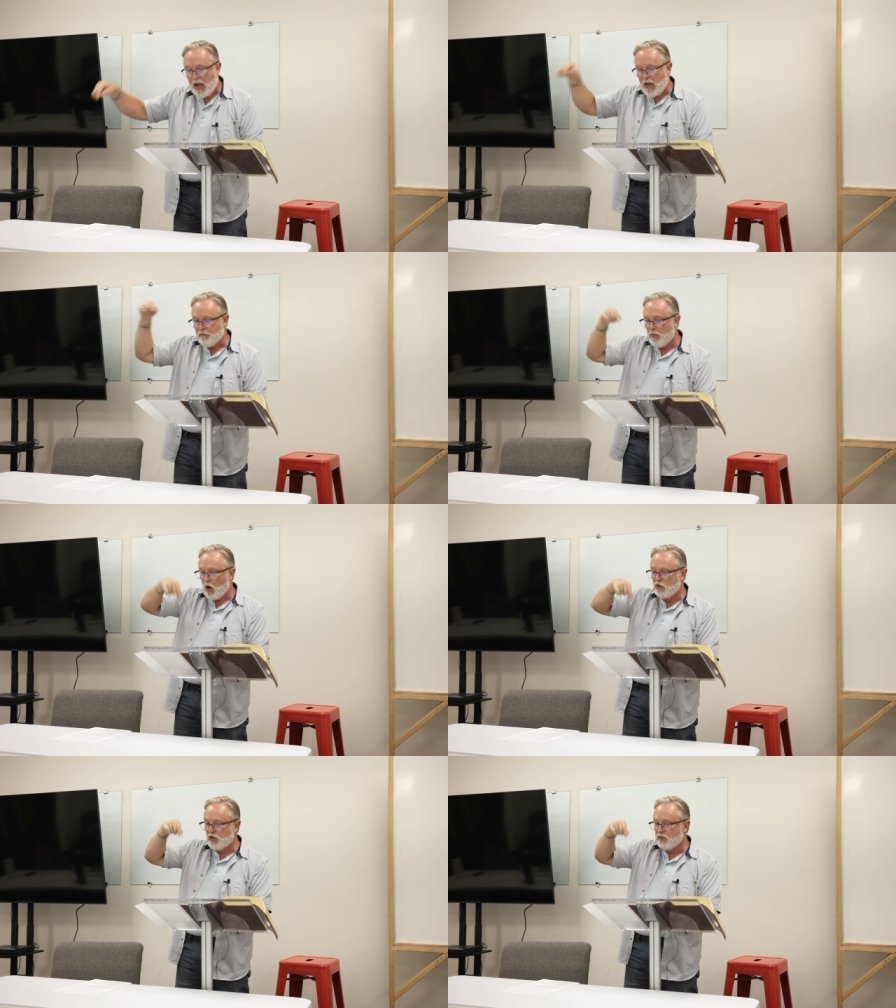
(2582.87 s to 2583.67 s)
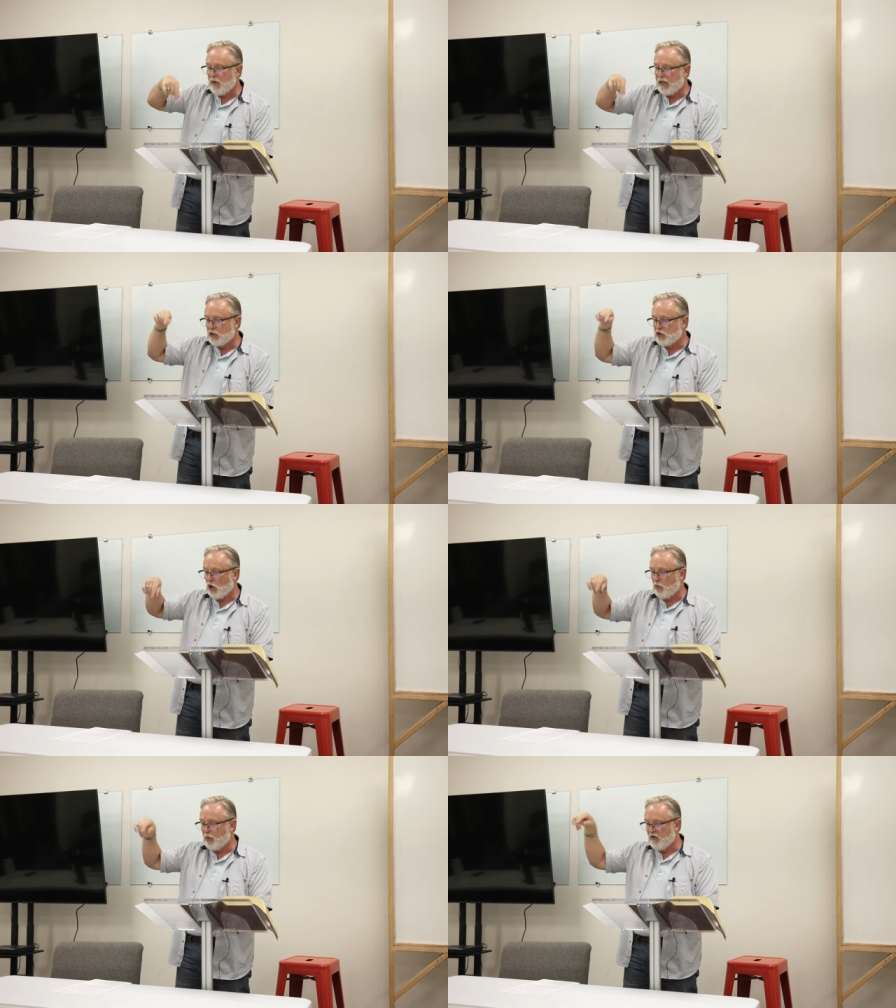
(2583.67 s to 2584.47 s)
And Moses made a
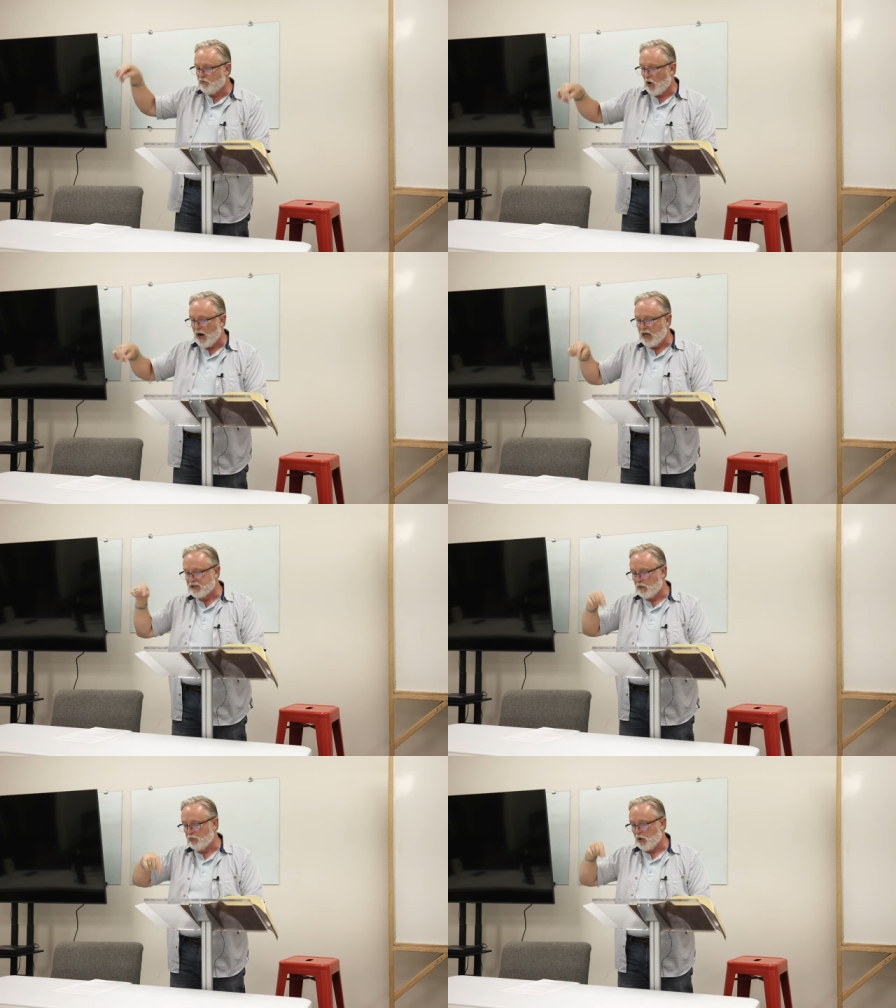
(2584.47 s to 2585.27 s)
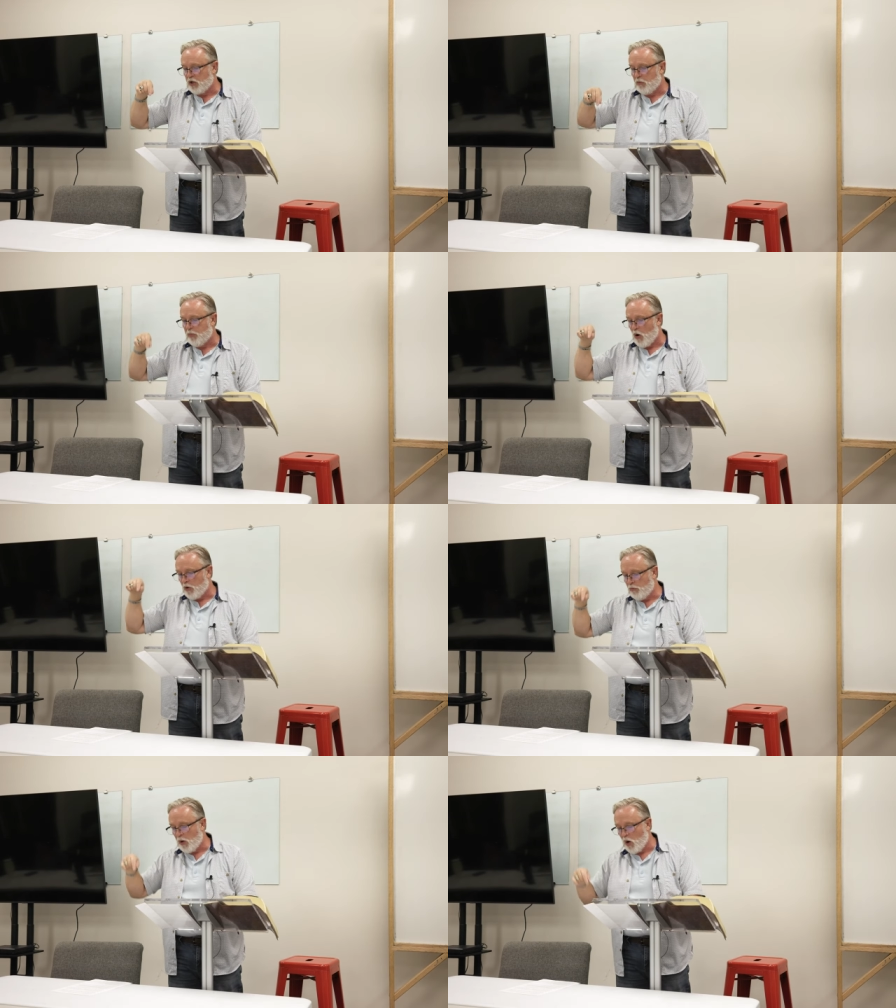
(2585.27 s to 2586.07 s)
serpent of brass and put it
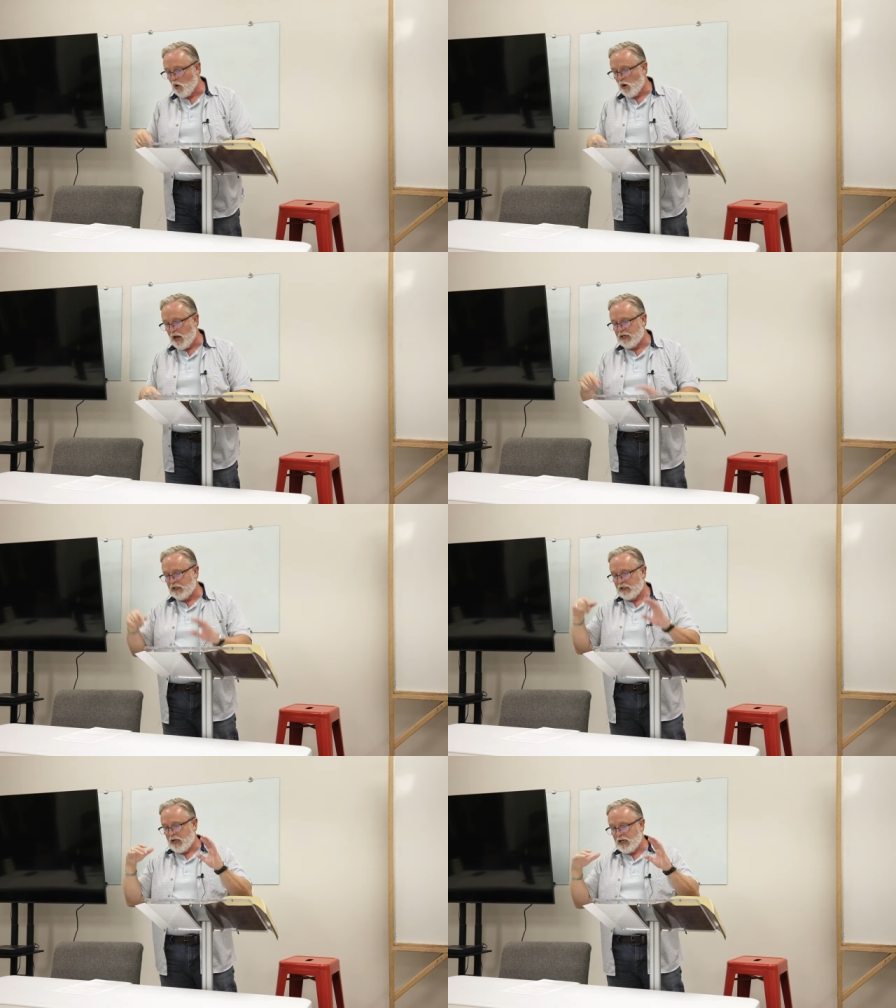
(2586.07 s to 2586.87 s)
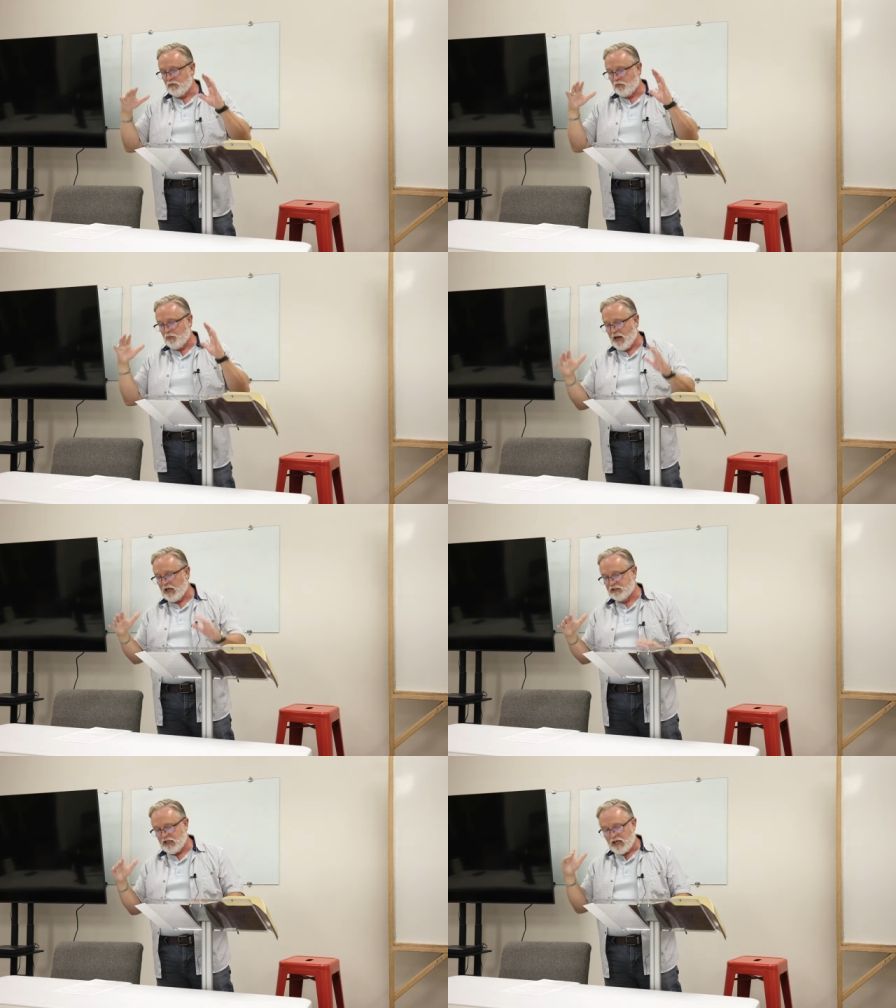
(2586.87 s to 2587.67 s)
upon a pole, and it came to
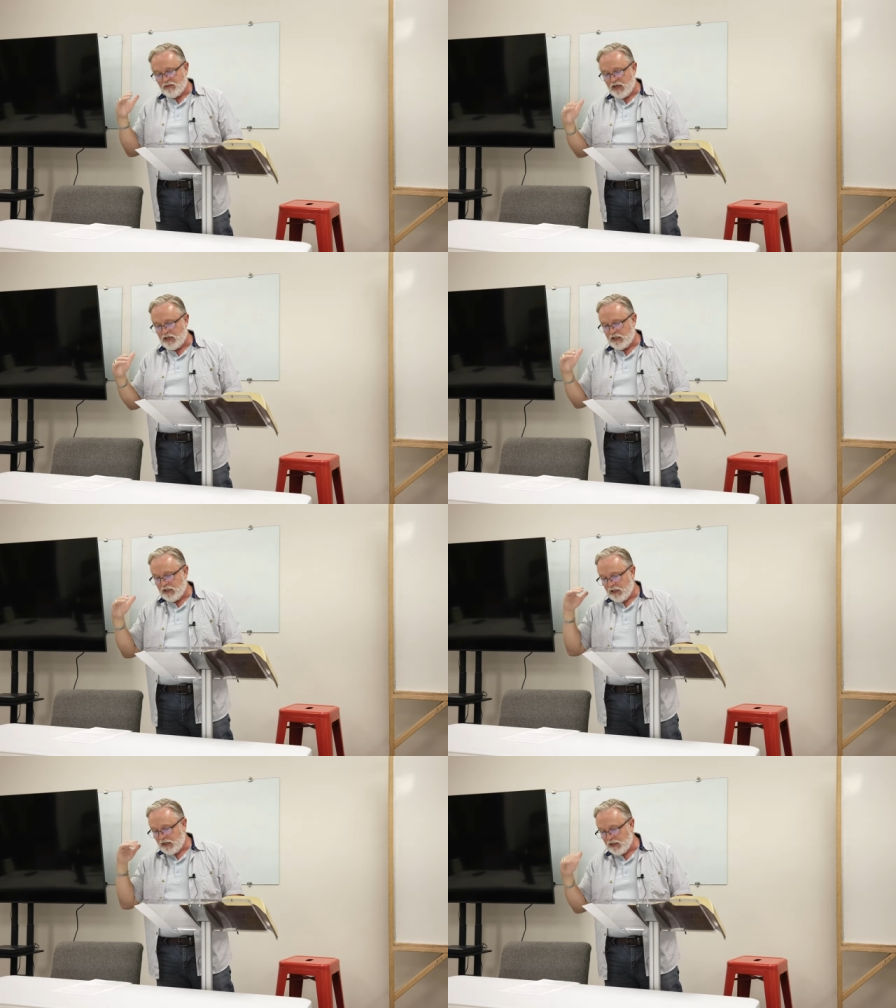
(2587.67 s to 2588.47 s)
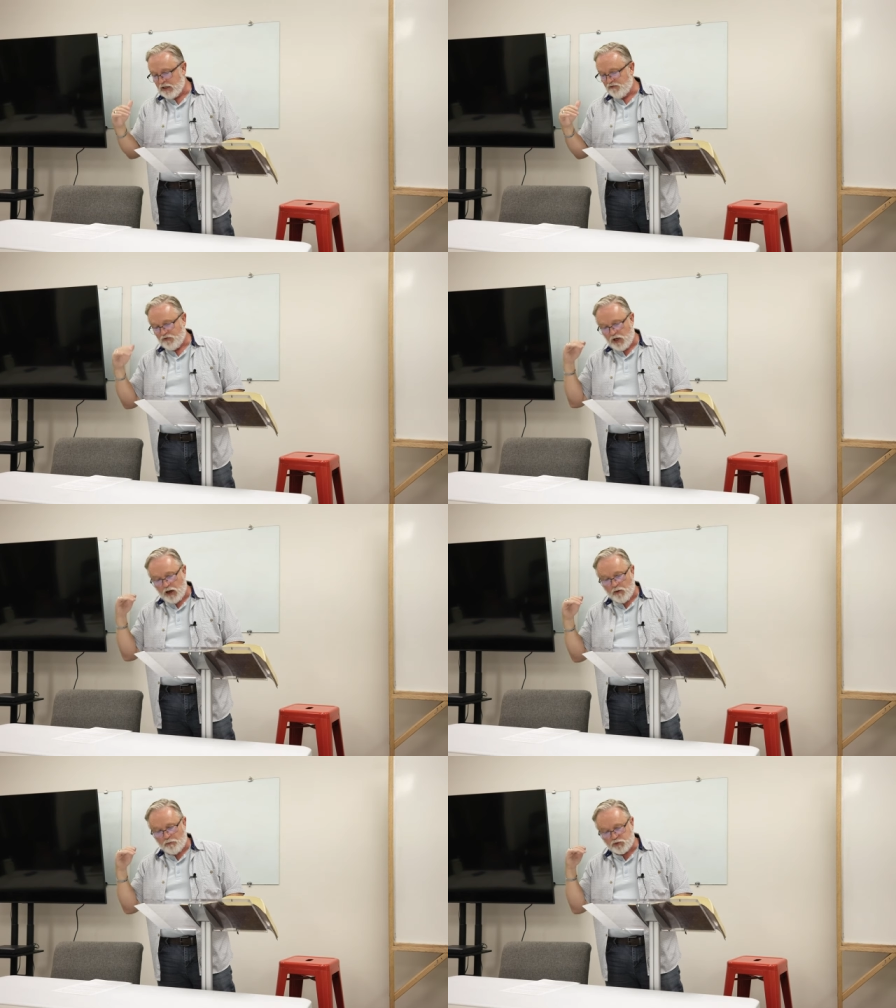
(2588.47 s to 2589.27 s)
pass that if
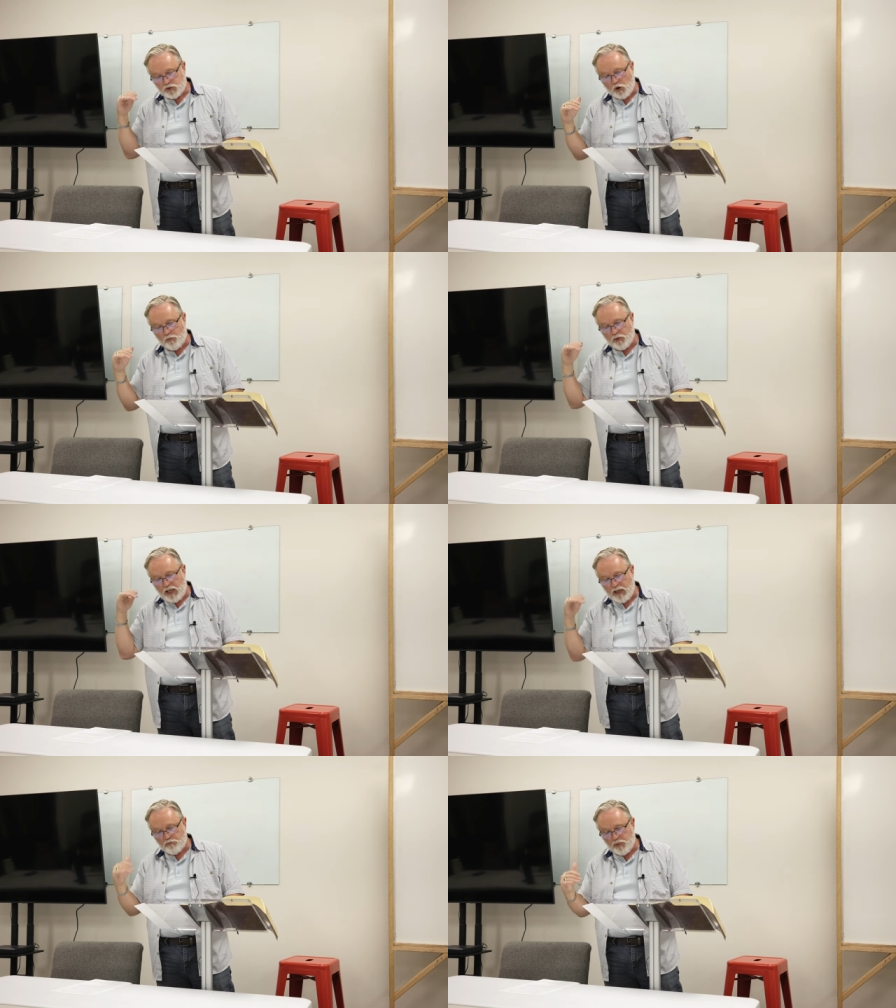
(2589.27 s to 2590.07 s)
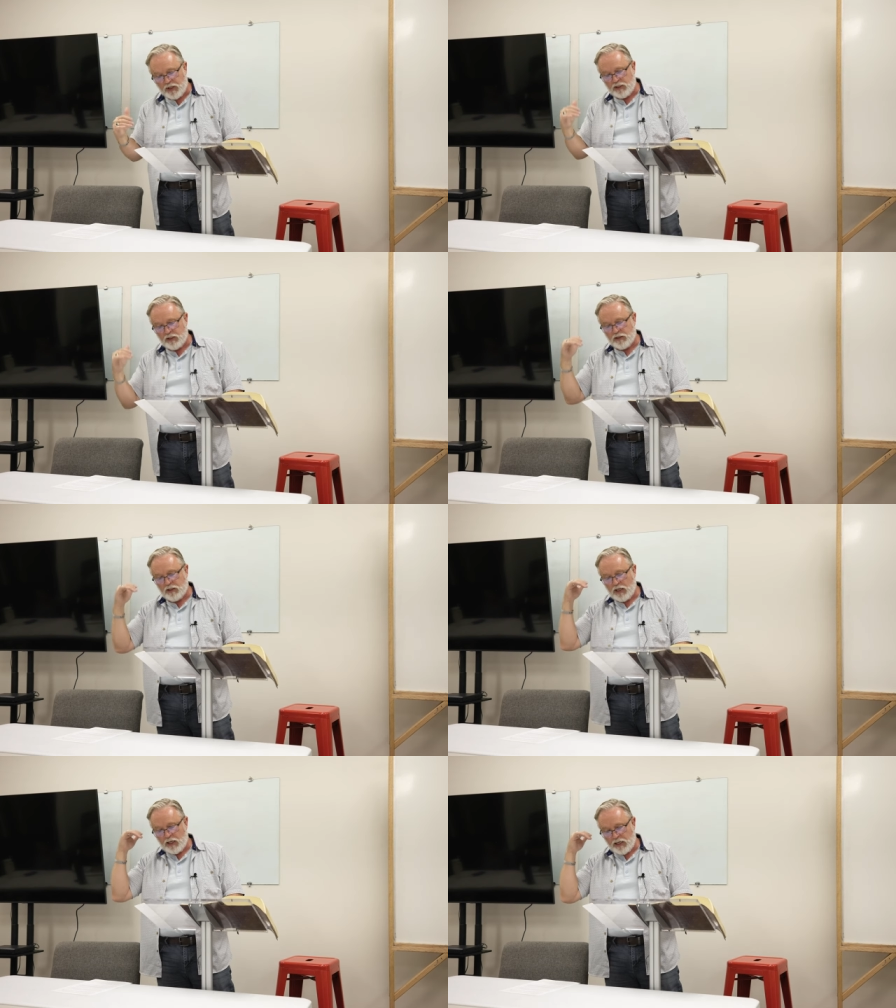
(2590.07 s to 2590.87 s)
a serpent had
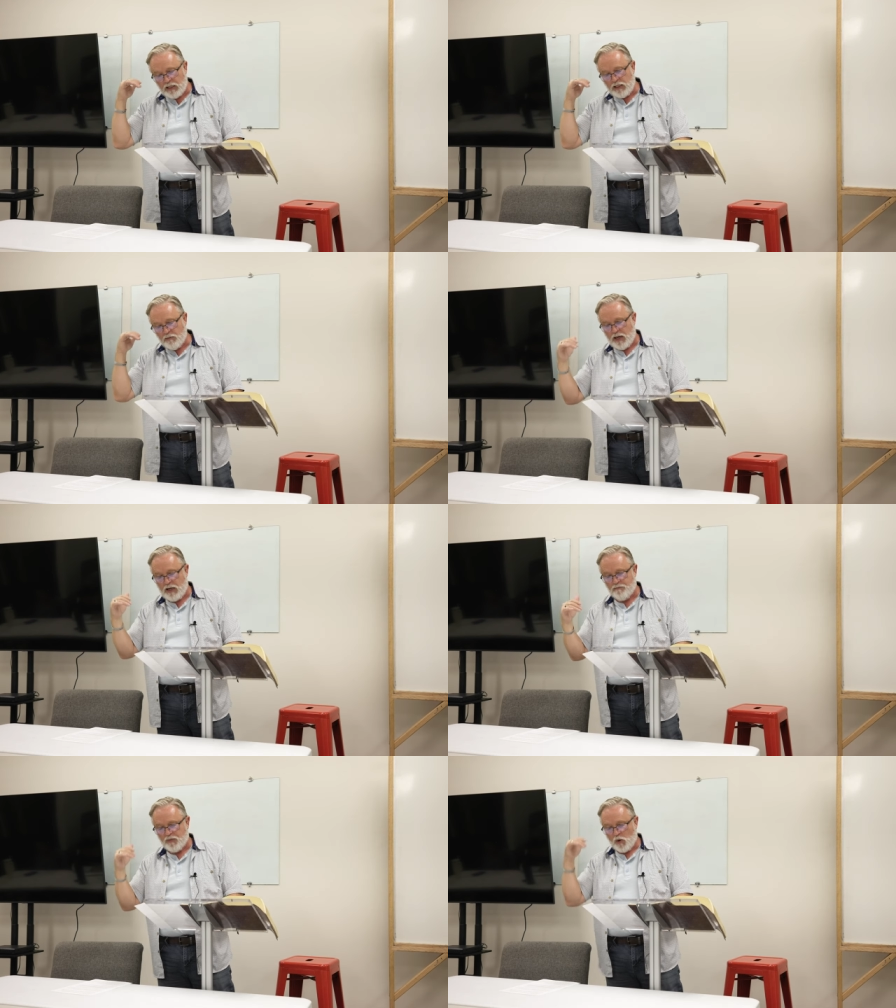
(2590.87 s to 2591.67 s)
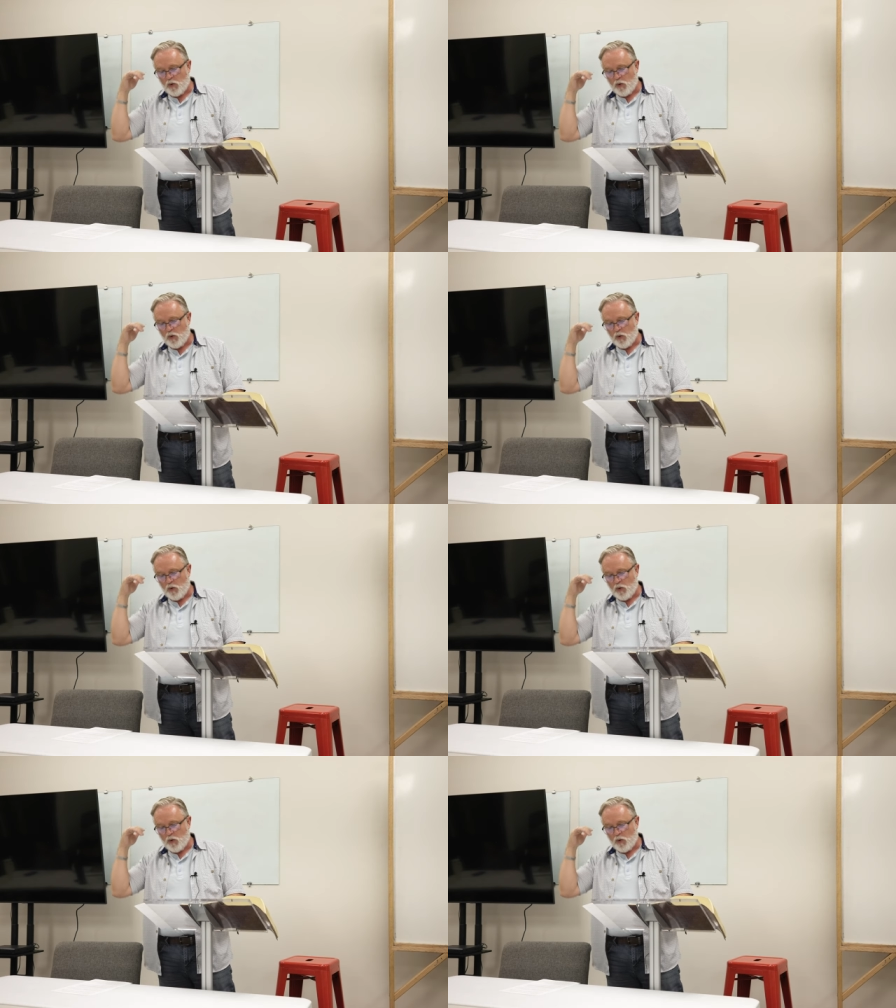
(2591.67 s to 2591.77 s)
bitten any man,